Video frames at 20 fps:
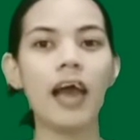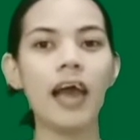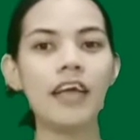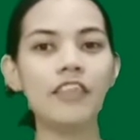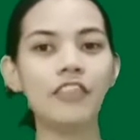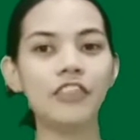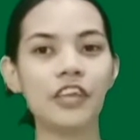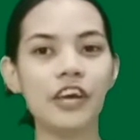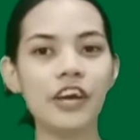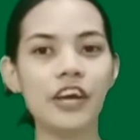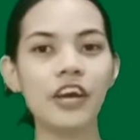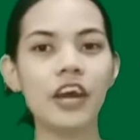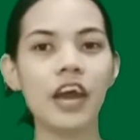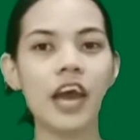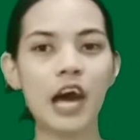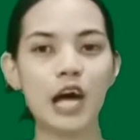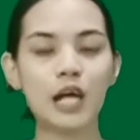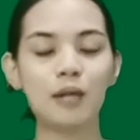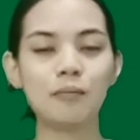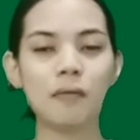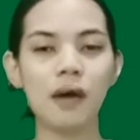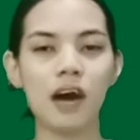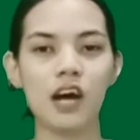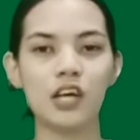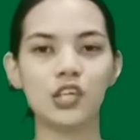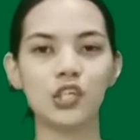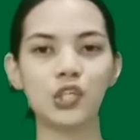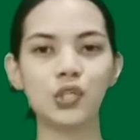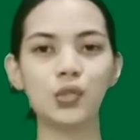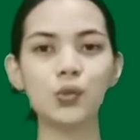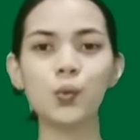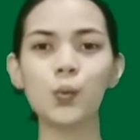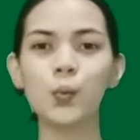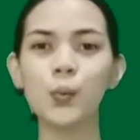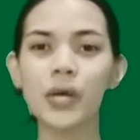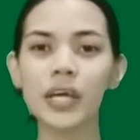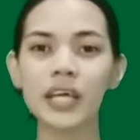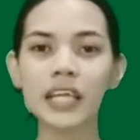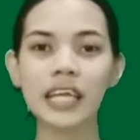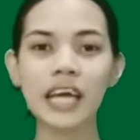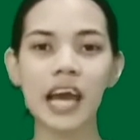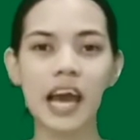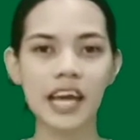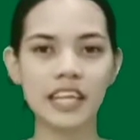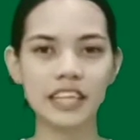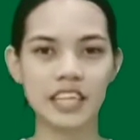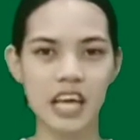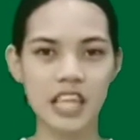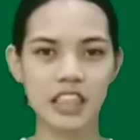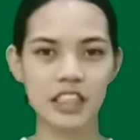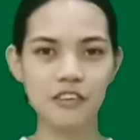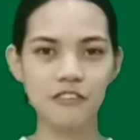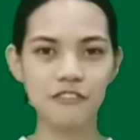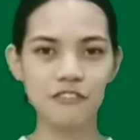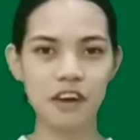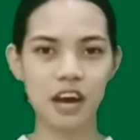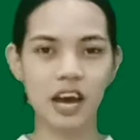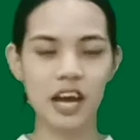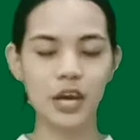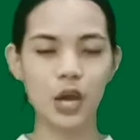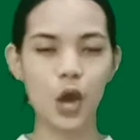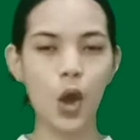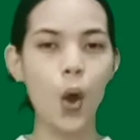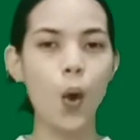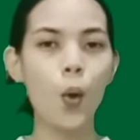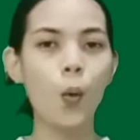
and they help us to quickly identify